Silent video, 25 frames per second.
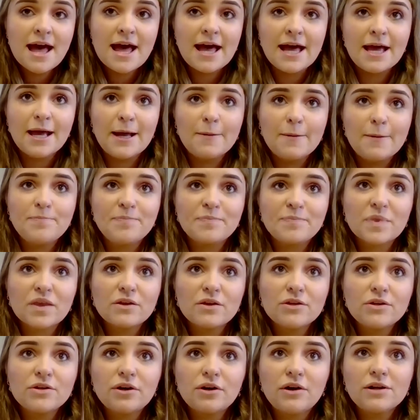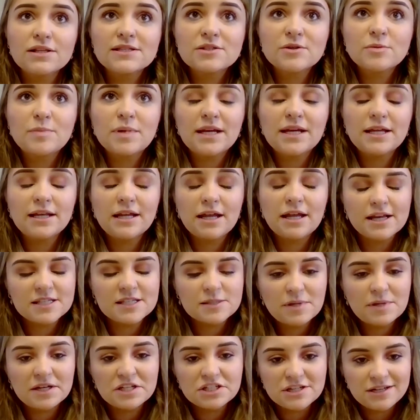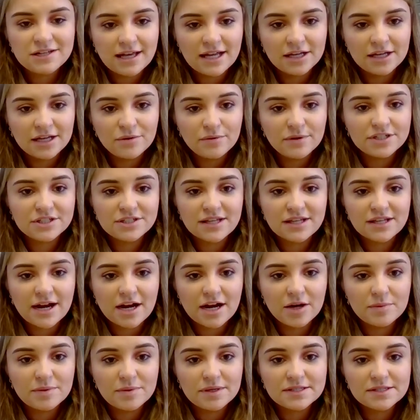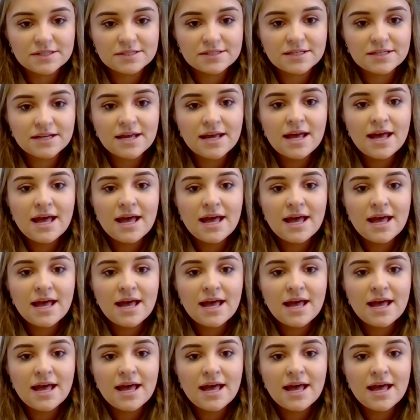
You could also be like a speech and language therapist,